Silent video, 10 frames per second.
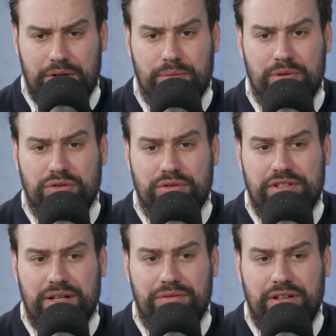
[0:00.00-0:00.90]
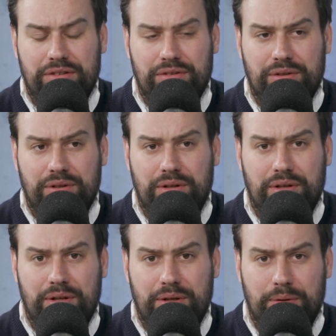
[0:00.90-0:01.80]
commercial side of things,
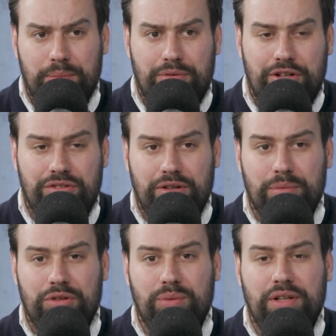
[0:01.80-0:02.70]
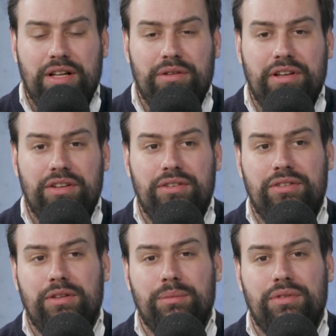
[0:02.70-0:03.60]
bridging between healthcare
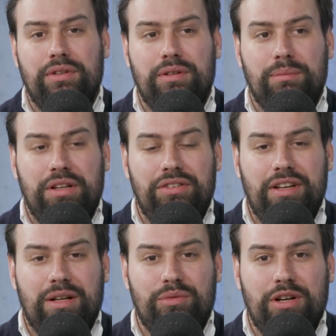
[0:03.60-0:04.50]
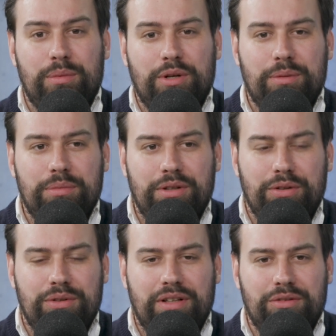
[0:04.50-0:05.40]
systems and medtech and pharma
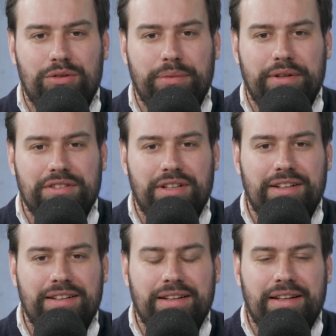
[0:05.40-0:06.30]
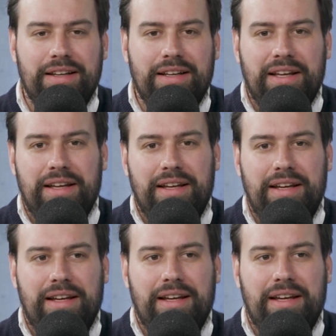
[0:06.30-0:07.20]
companies. That's super exciting.
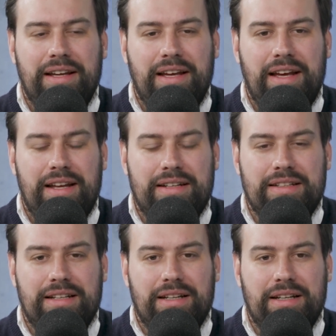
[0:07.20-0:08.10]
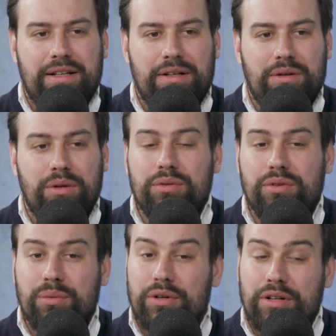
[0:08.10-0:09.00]
And
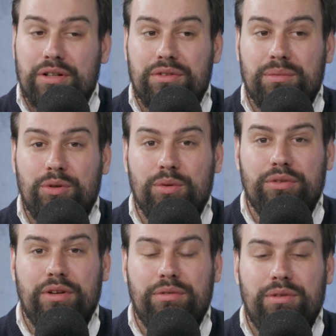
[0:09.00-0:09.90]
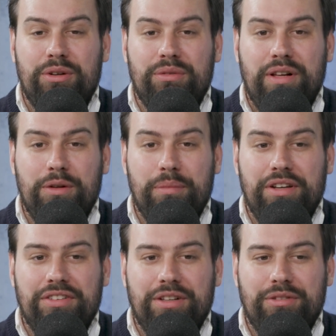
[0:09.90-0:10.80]
also working on some cool stuff around
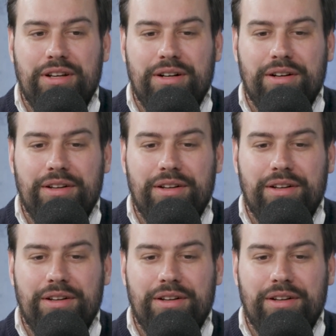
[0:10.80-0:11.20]
value-based healthcare.